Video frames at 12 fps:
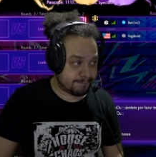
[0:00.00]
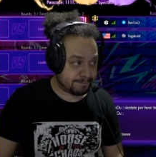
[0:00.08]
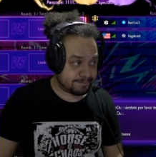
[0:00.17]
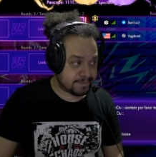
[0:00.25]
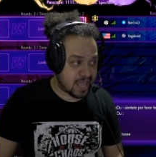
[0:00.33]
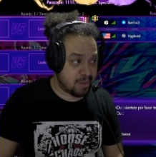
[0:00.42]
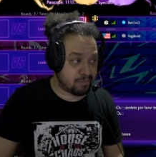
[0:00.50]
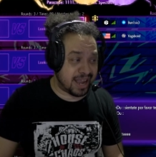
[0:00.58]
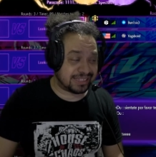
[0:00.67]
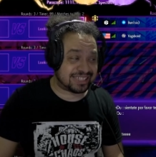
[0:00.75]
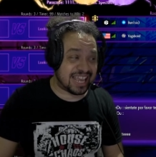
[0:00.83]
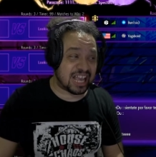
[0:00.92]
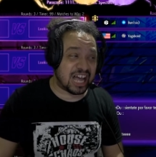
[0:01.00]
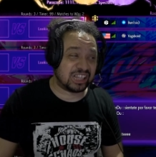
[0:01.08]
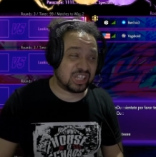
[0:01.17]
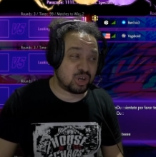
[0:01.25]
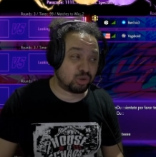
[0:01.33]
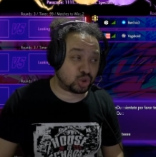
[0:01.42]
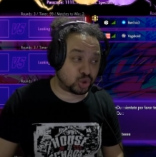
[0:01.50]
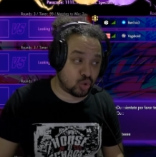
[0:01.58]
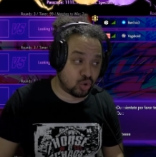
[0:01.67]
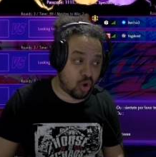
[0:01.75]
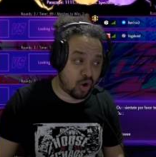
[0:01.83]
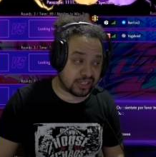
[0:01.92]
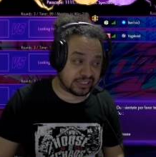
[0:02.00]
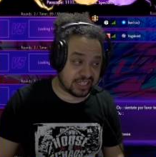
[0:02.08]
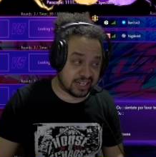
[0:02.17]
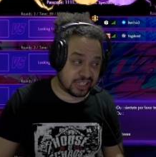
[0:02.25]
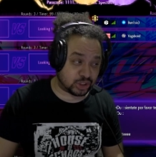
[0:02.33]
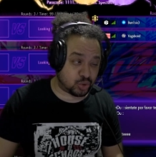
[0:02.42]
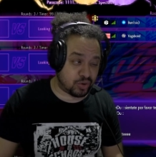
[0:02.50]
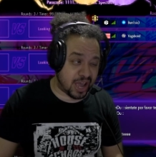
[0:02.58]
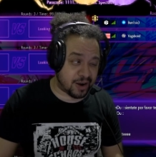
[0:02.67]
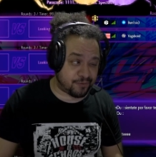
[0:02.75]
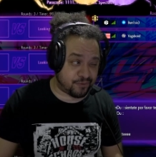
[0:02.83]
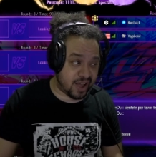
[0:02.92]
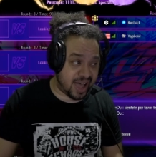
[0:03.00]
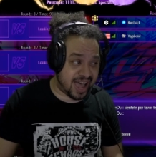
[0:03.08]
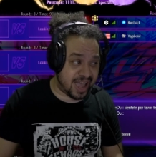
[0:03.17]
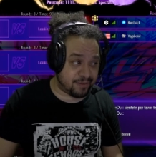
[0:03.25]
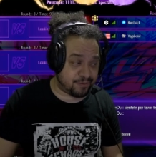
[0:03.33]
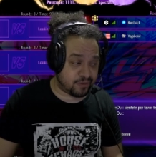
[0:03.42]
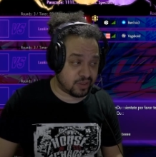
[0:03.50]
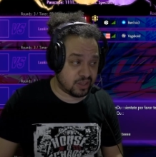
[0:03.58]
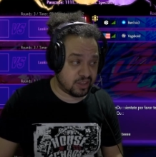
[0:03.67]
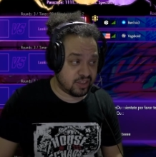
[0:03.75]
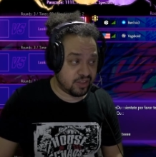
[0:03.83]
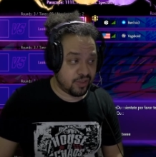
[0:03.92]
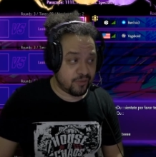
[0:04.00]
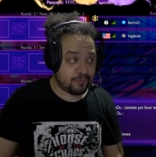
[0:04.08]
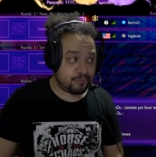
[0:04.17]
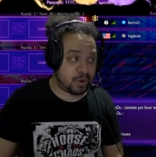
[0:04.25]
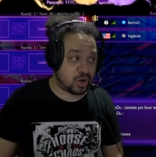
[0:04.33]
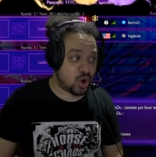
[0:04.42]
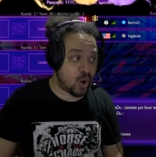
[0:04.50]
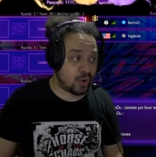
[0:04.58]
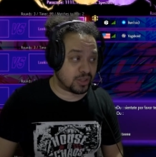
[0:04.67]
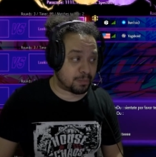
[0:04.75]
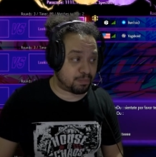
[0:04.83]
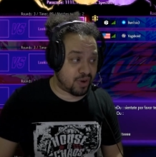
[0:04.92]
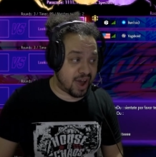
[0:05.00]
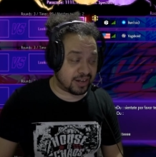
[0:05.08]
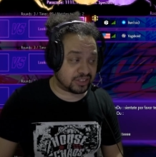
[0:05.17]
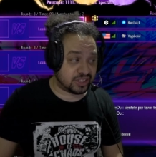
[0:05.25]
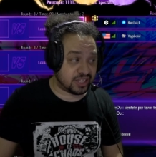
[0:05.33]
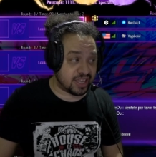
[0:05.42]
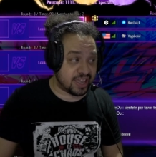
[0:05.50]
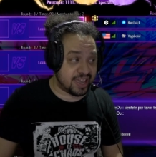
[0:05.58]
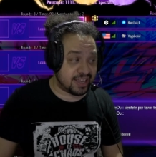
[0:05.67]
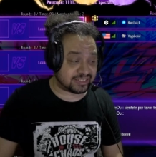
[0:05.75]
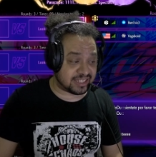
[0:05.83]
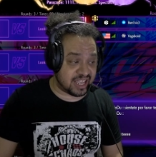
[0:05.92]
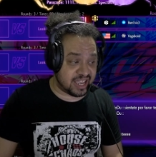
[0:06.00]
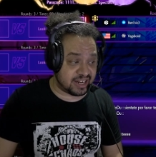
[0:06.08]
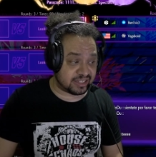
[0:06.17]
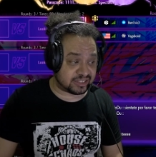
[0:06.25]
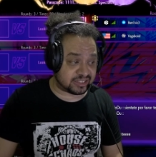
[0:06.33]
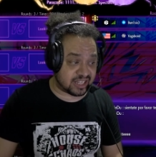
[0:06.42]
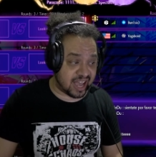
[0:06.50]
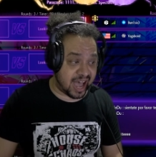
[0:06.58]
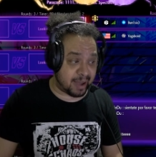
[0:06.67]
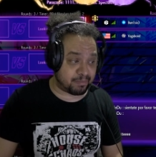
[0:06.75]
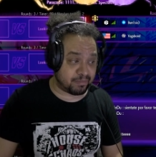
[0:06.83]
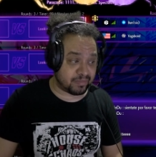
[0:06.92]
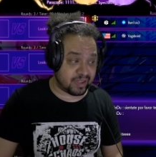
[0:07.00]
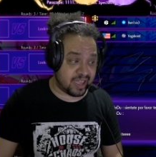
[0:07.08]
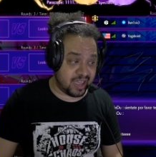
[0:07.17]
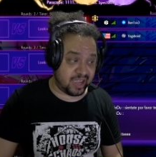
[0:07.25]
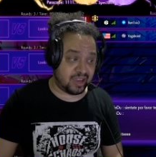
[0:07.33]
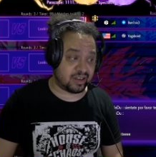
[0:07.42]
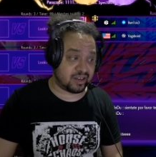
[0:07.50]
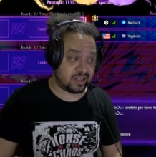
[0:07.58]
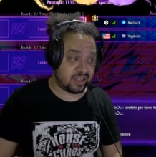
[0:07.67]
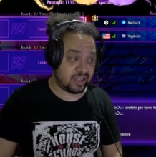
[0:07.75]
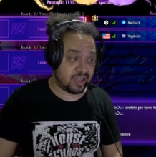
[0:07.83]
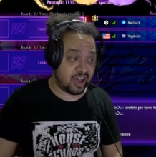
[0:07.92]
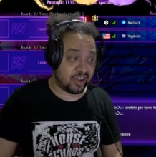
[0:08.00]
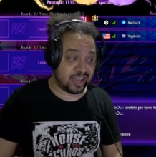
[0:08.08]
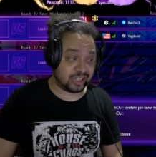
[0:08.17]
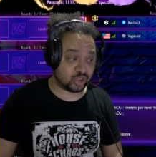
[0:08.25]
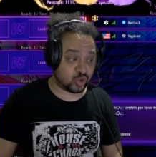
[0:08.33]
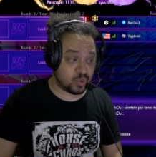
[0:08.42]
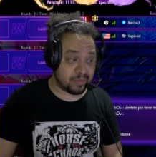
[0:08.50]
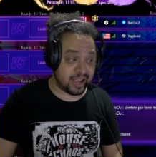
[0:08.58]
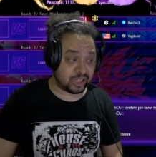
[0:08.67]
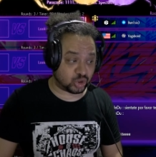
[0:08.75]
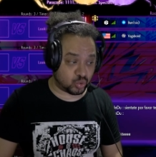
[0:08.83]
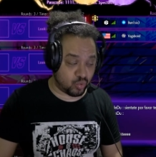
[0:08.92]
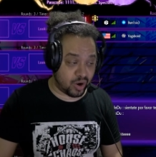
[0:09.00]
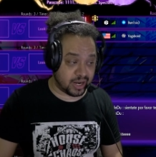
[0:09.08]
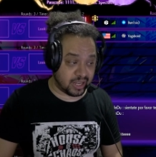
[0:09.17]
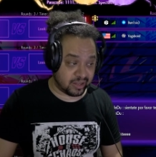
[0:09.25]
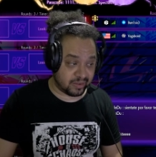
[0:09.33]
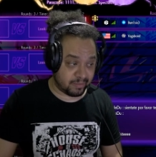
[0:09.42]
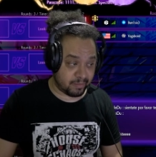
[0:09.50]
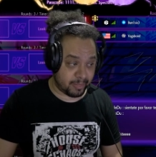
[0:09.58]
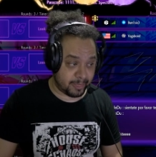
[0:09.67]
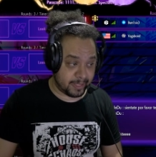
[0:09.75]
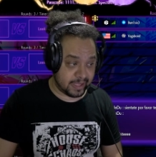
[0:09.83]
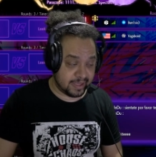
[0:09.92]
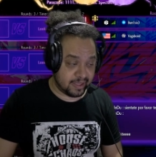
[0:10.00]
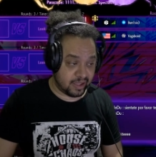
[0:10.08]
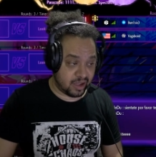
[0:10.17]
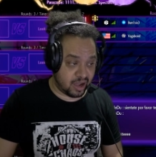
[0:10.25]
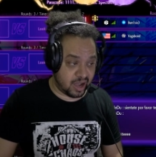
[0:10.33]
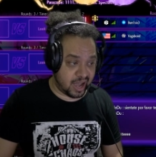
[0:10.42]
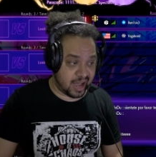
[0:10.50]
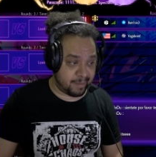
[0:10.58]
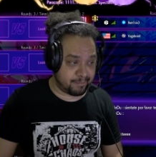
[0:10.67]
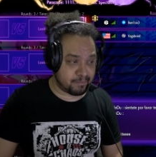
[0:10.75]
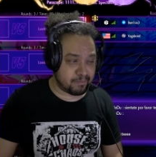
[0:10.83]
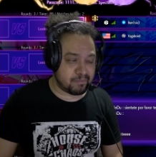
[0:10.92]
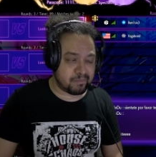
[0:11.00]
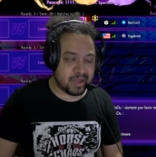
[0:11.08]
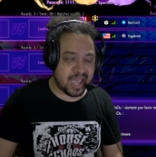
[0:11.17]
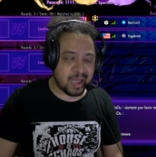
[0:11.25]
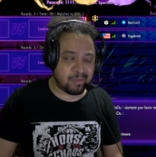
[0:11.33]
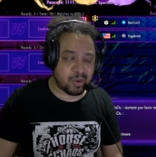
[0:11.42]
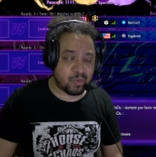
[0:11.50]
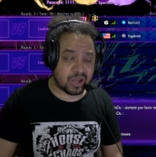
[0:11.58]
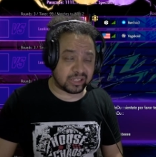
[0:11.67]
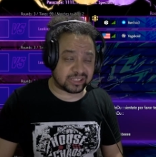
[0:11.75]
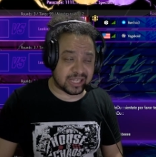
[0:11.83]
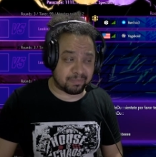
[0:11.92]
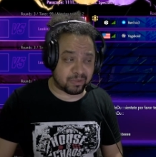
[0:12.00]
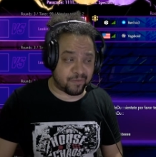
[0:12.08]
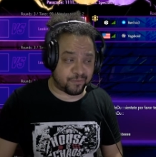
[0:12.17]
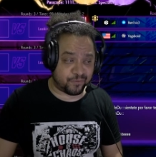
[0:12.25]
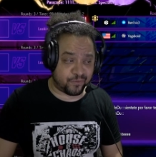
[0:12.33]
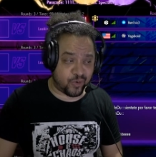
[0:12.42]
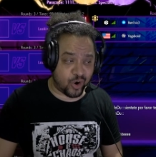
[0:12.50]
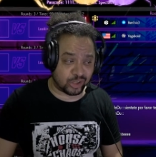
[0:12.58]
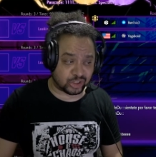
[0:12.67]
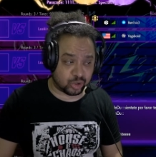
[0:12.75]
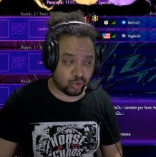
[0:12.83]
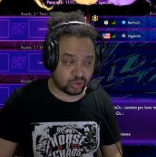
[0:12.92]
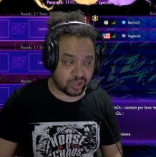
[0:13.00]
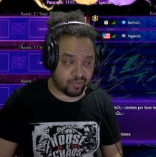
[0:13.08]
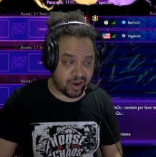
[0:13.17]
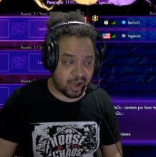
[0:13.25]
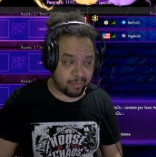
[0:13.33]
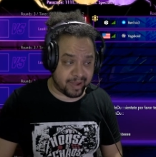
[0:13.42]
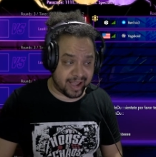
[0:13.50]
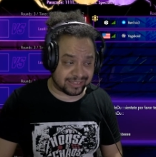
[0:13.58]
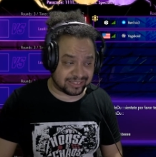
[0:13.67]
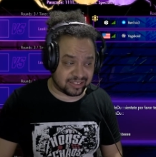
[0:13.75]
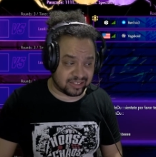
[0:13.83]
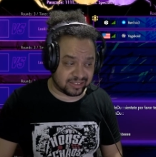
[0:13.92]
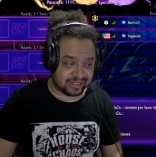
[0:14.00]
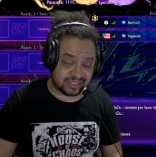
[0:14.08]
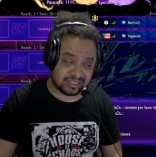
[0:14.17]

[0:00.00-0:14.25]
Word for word: It might take a little too long because it is three out of five. But know what the Prodigy is in top eight against Lou Man 20. Uh, maybe we can skip the first loser round matches.